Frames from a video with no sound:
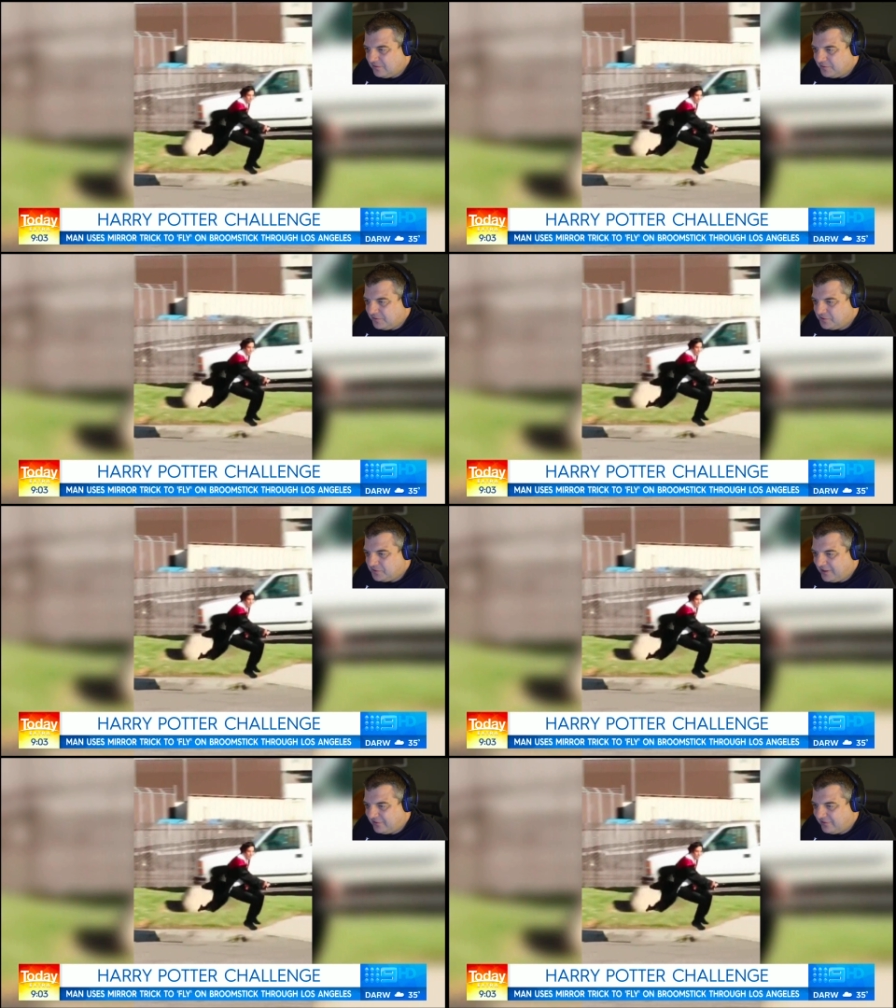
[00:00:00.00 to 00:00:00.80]
So we
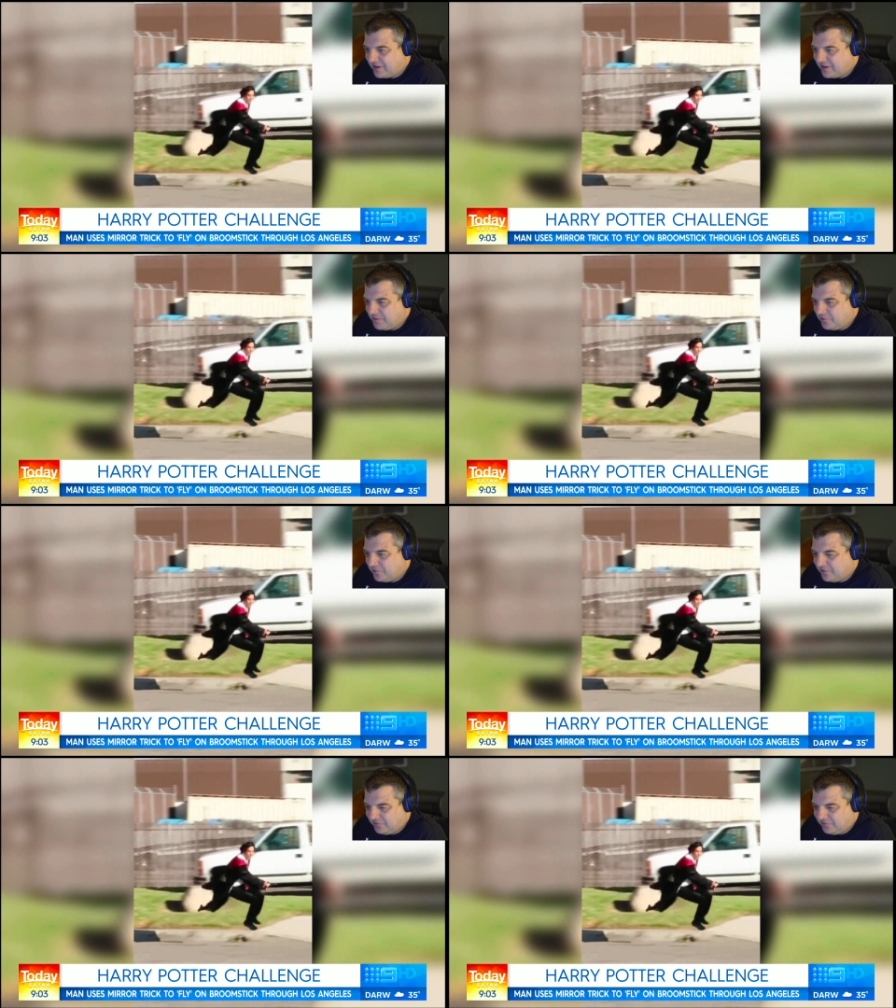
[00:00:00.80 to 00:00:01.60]
should be able to see his
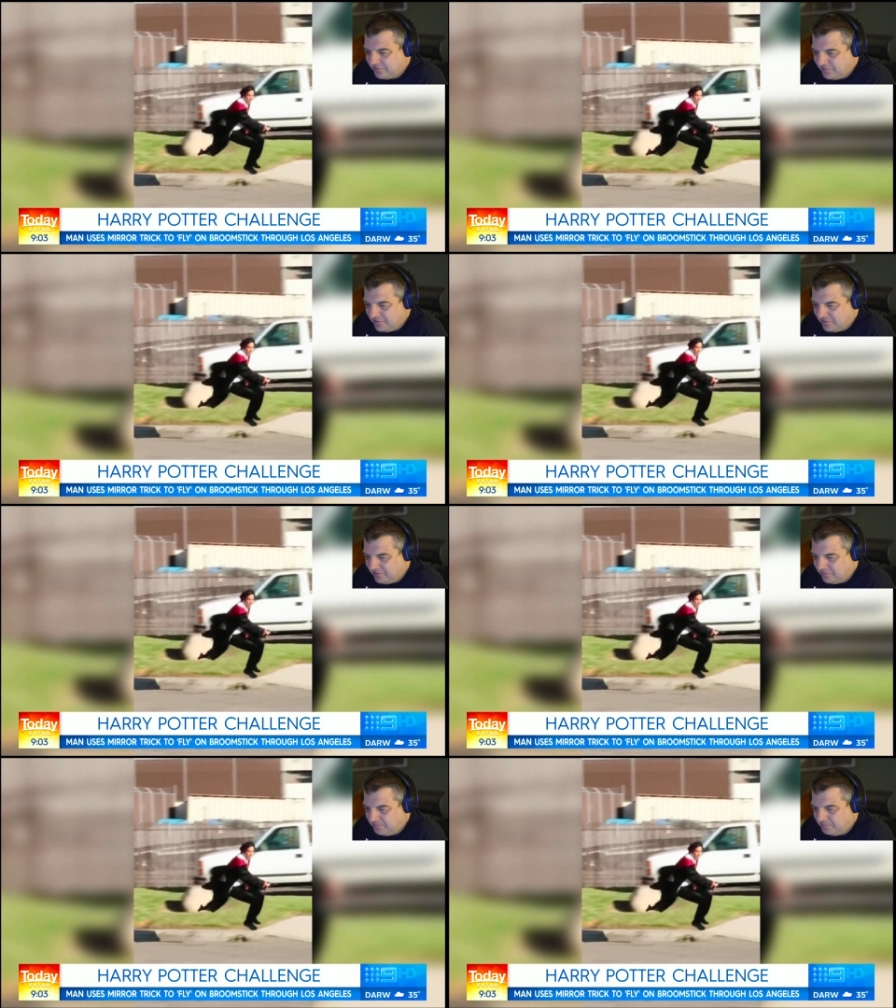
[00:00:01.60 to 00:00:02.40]
skateboard in
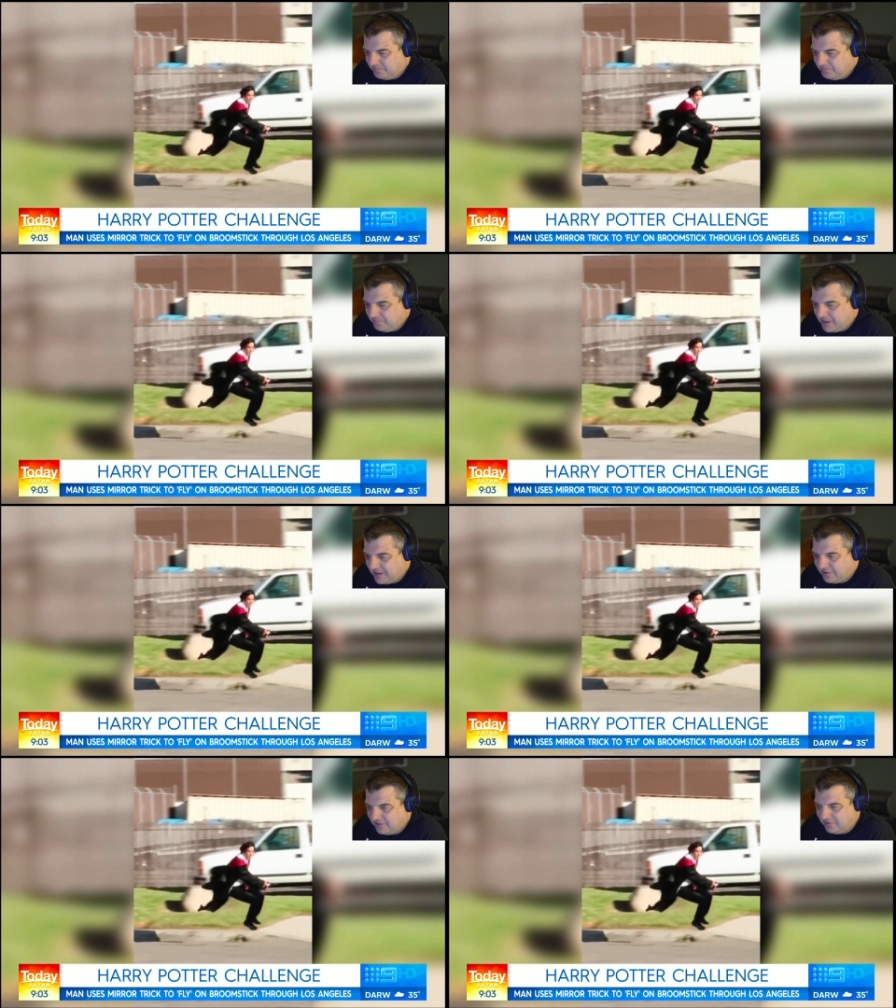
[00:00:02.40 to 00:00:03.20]
this
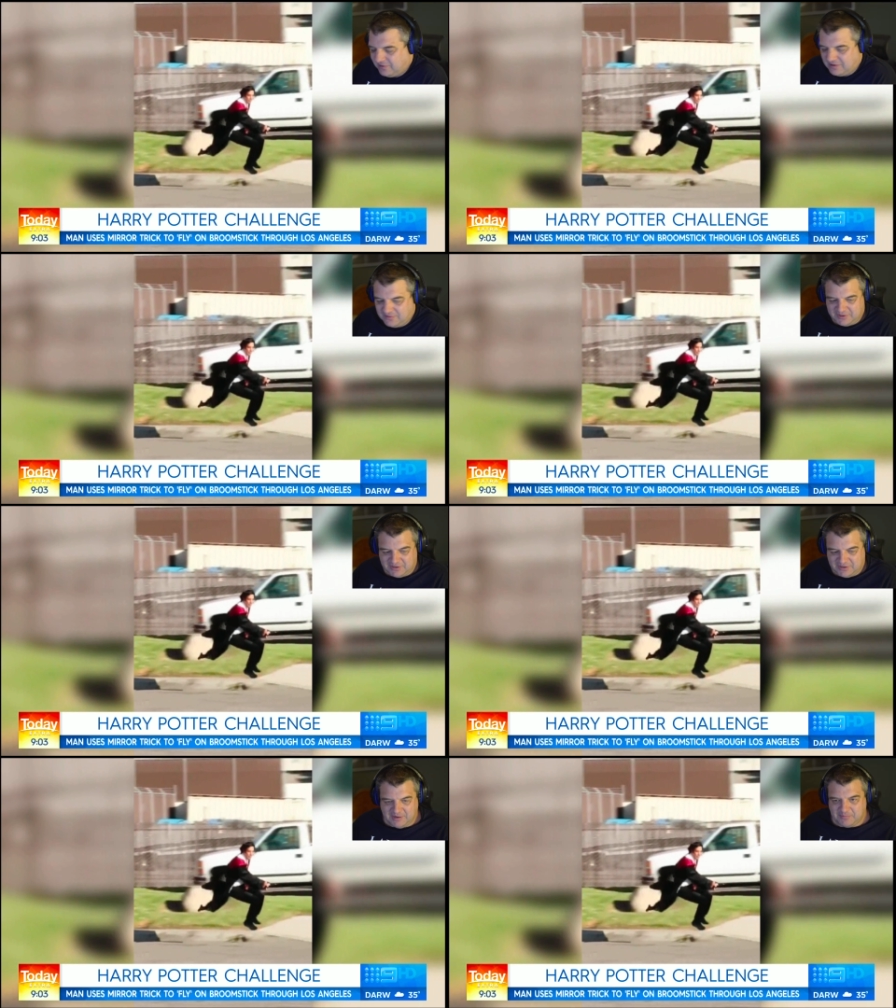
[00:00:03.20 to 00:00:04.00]
part of the
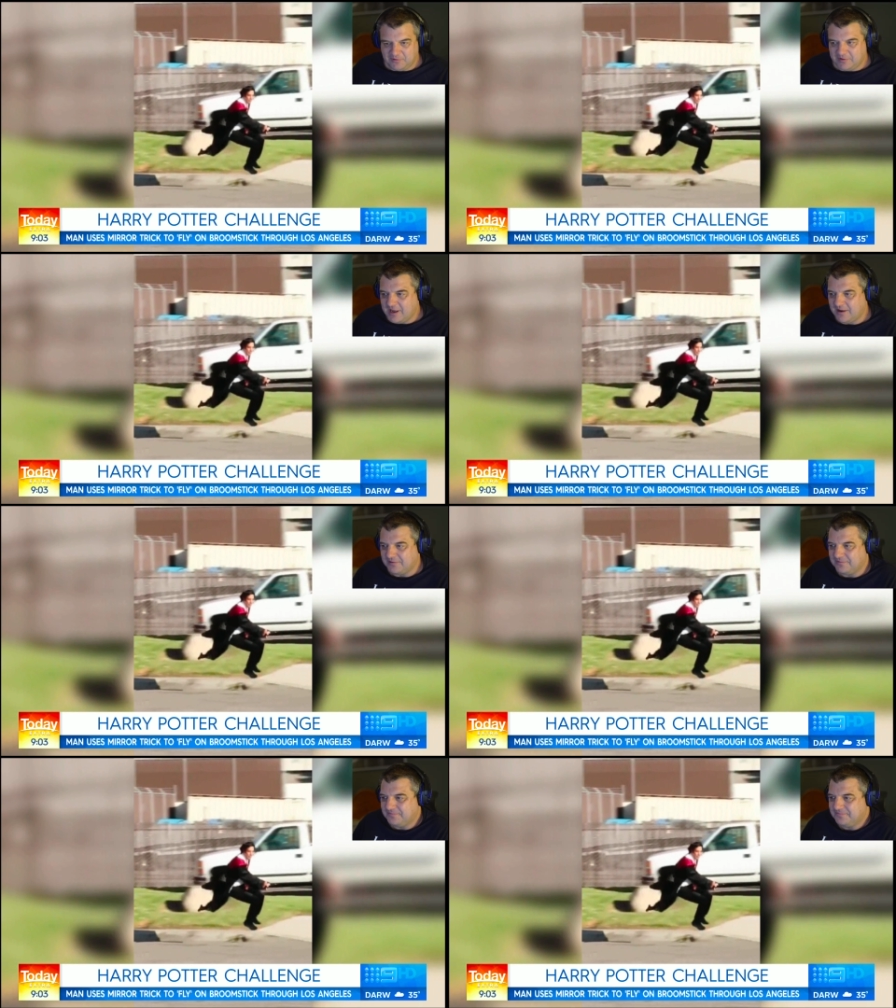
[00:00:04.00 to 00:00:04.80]
video there, but we
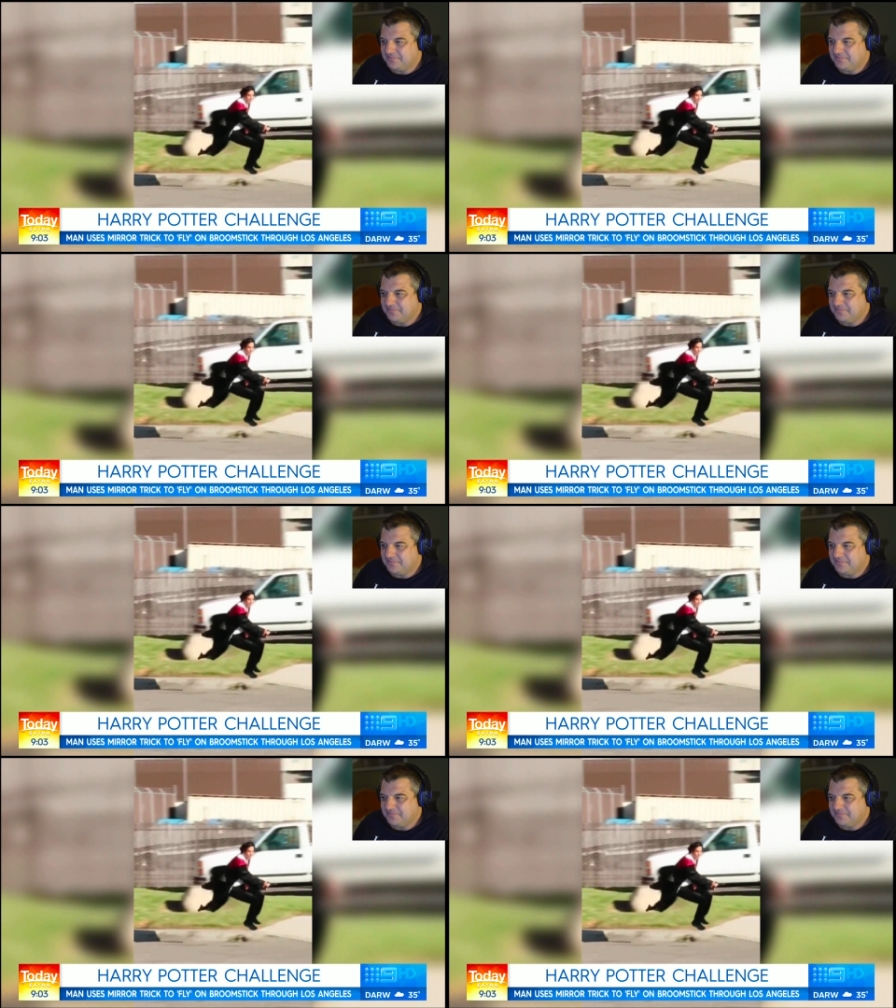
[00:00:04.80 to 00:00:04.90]
can't.